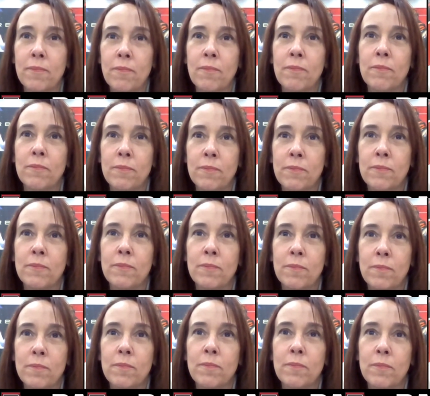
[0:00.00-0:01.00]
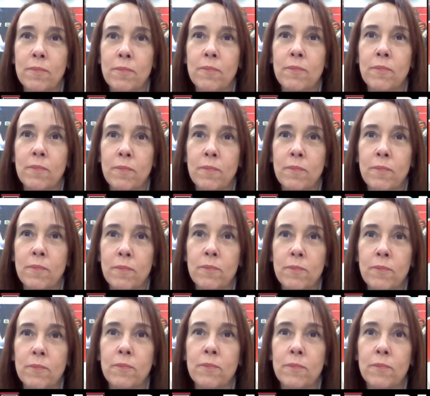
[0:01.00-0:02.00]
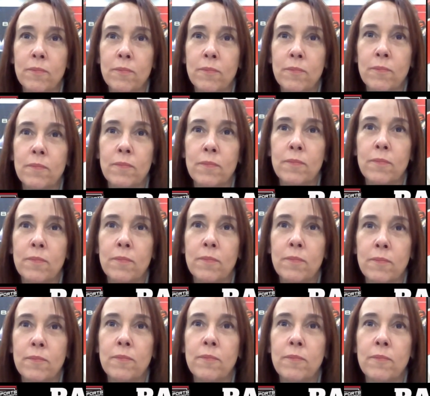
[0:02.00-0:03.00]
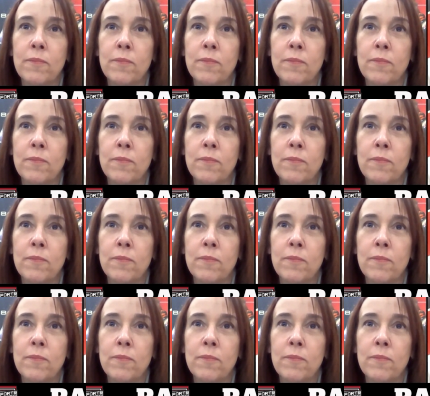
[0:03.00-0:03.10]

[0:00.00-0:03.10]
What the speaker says: This person isn't speaking.